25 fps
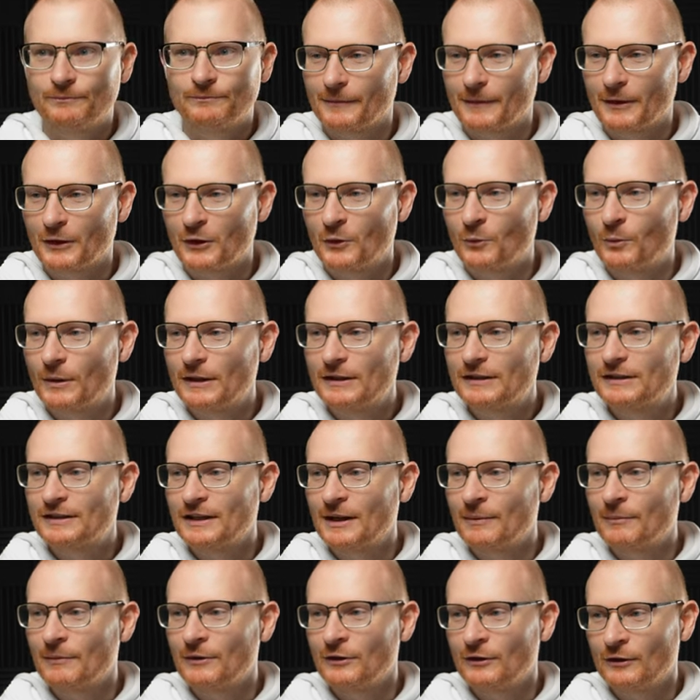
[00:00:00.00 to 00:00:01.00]
you win
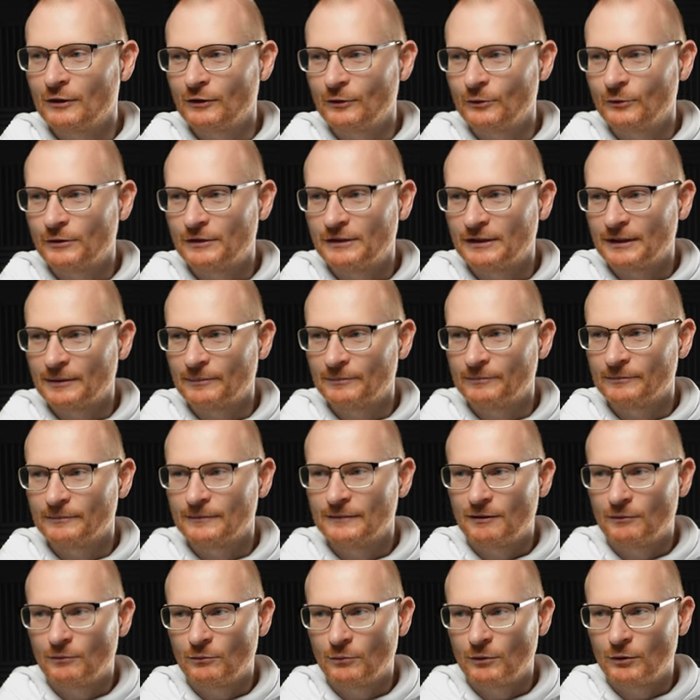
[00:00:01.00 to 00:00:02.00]
some, you lose some.
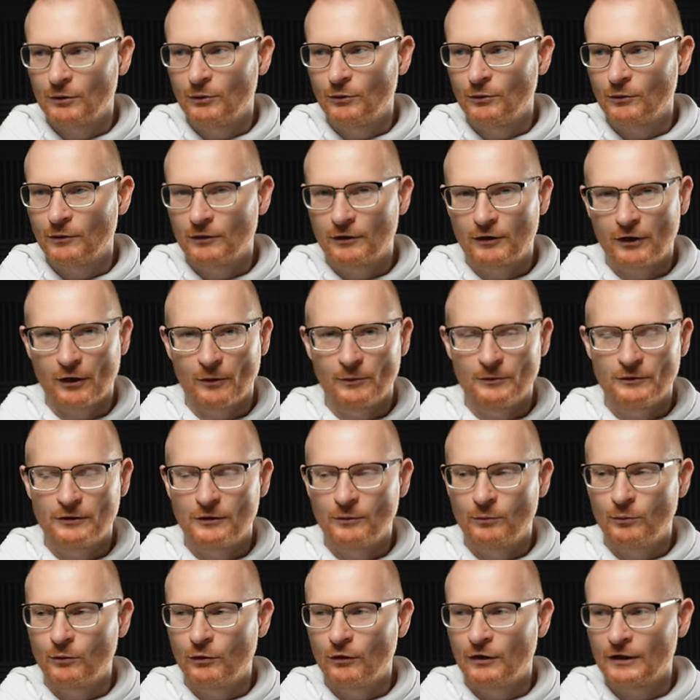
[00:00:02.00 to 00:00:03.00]
We'll go into the
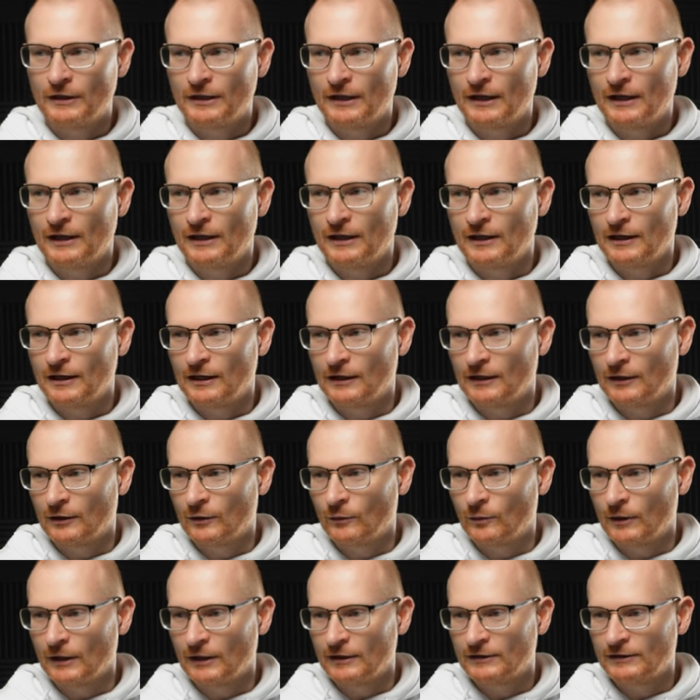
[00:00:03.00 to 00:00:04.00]
war in a in a
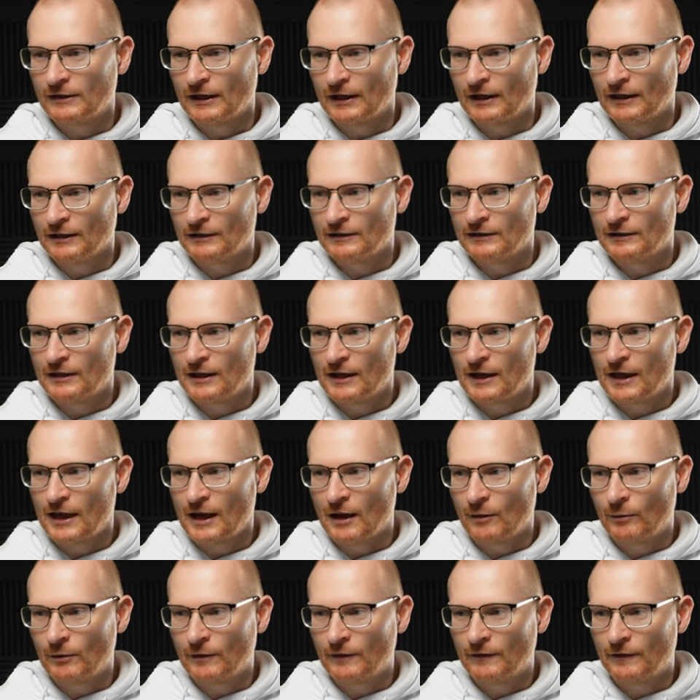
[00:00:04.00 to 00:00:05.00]
quick second.
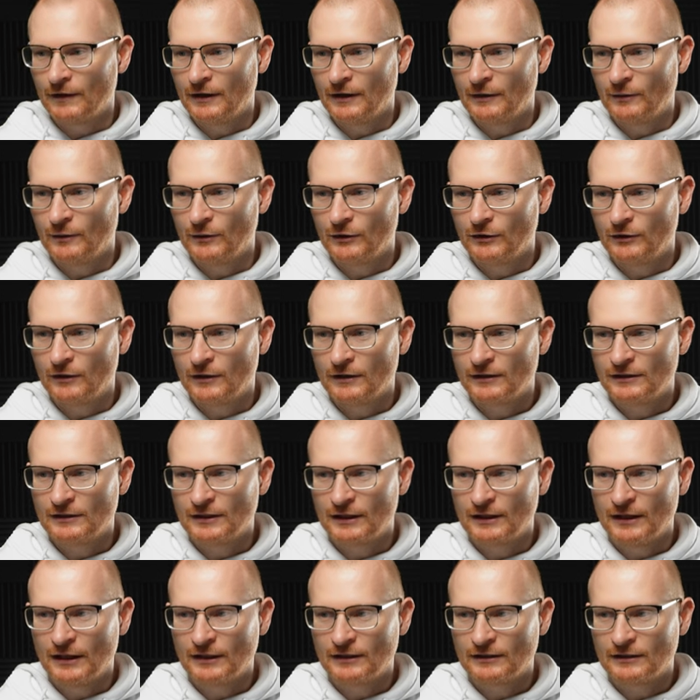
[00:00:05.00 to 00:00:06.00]
However, you can see
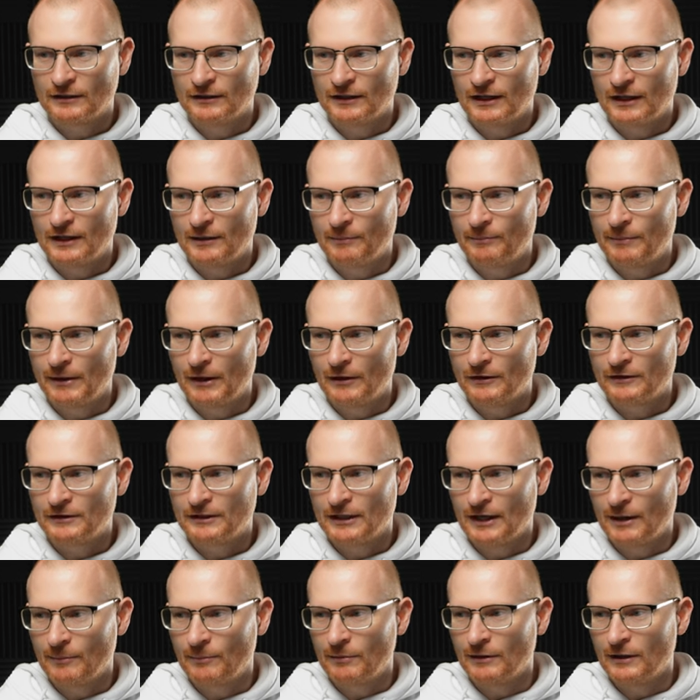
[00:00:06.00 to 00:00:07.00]
that Solana bounced
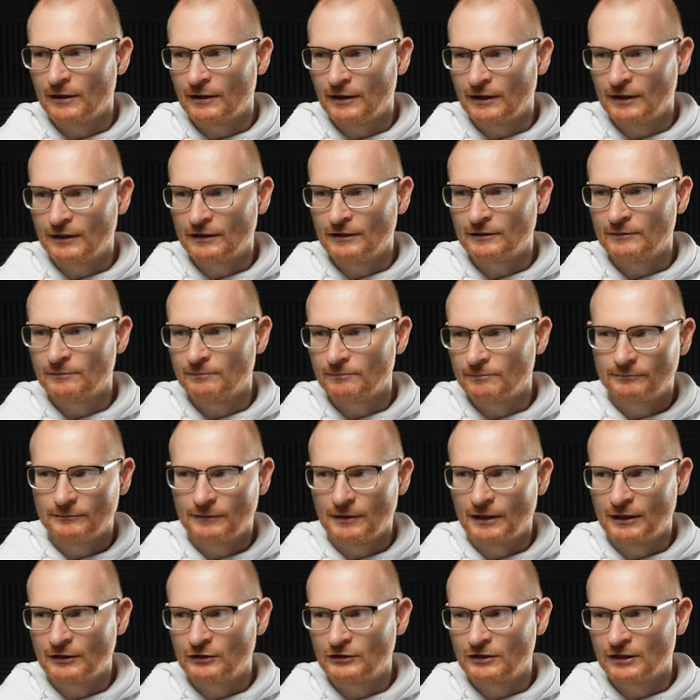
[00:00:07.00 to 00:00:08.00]
up and then it's
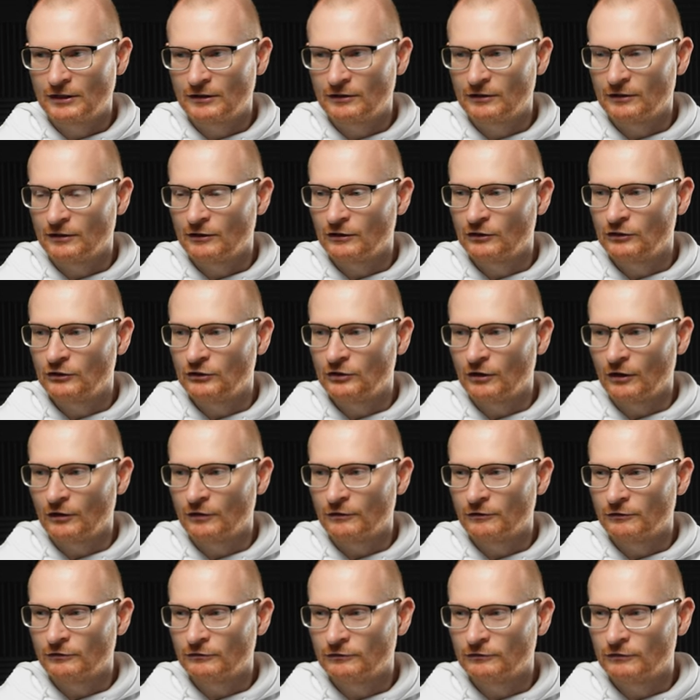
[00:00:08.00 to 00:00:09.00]
it's just shot
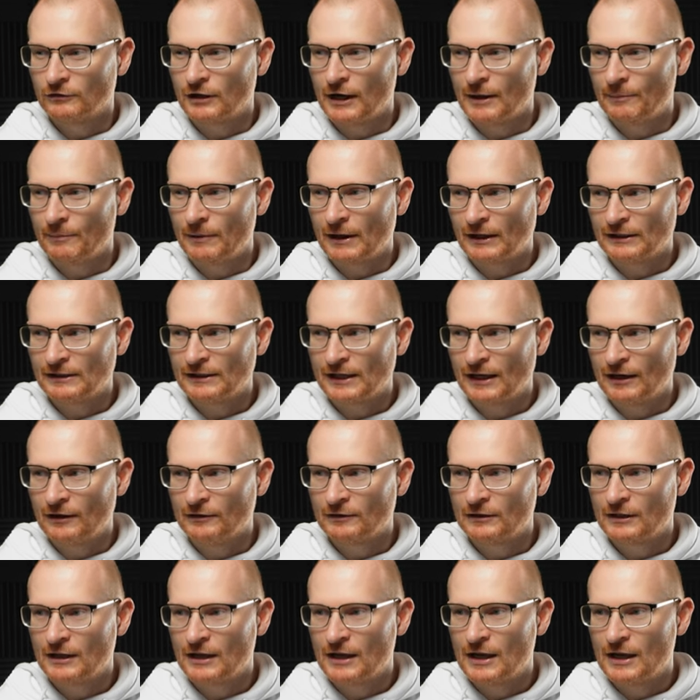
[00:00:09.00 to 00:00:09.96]
right back down.